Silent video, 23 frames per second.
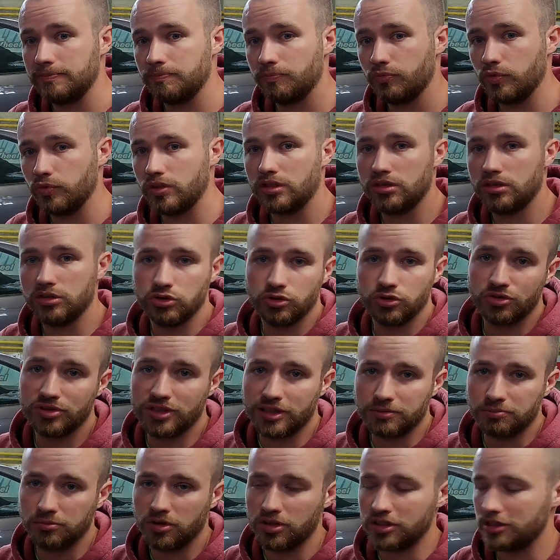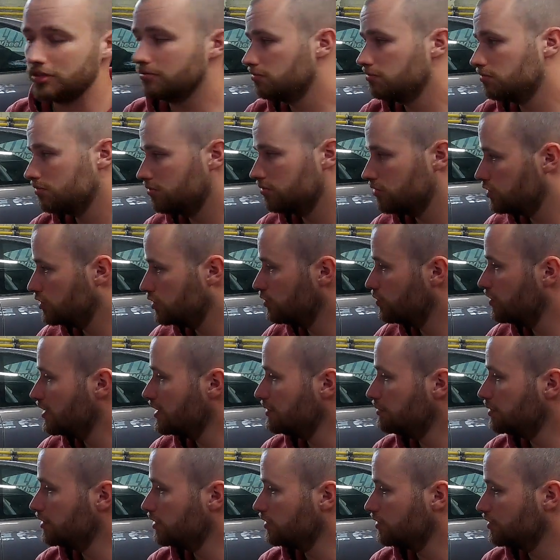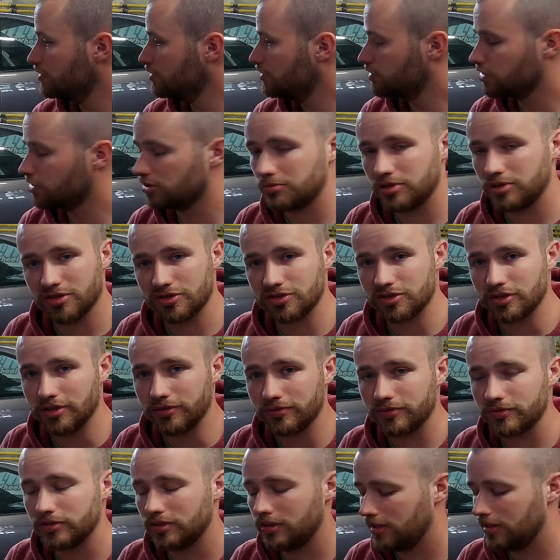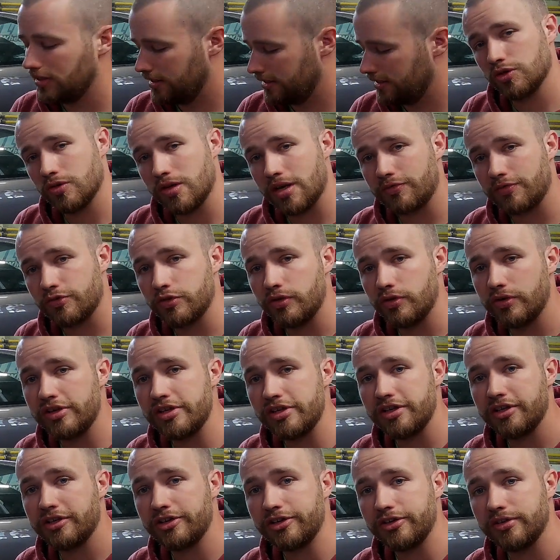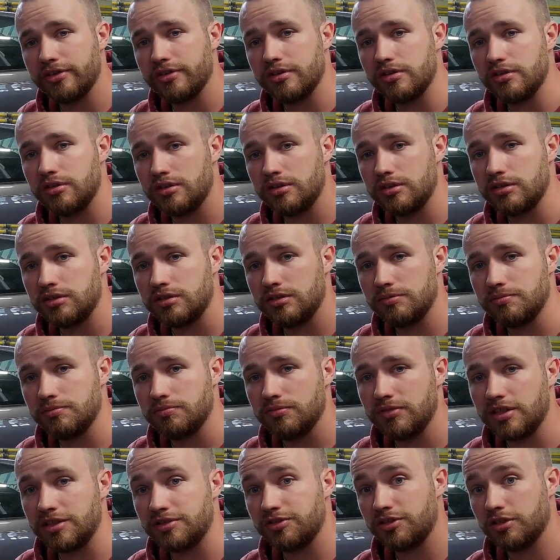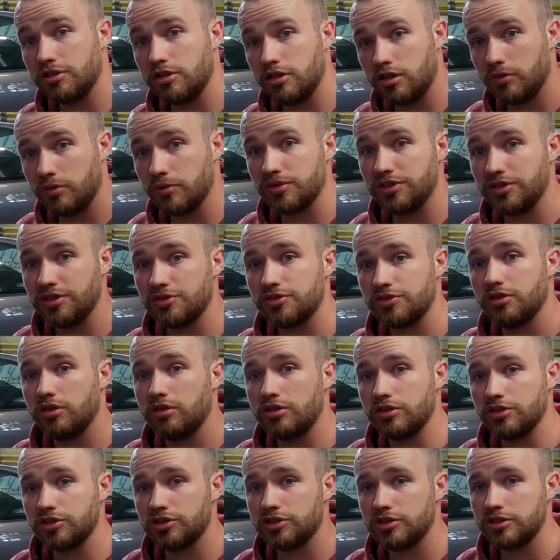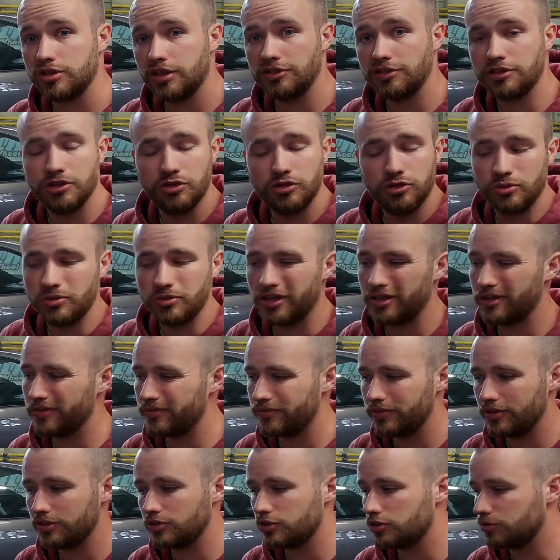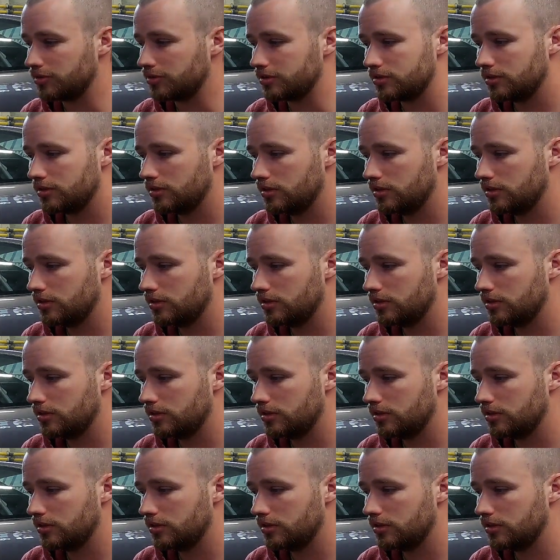well, used that money to rebuild some other stuff. So after a year that the car was in storage, I didn't do anything to it.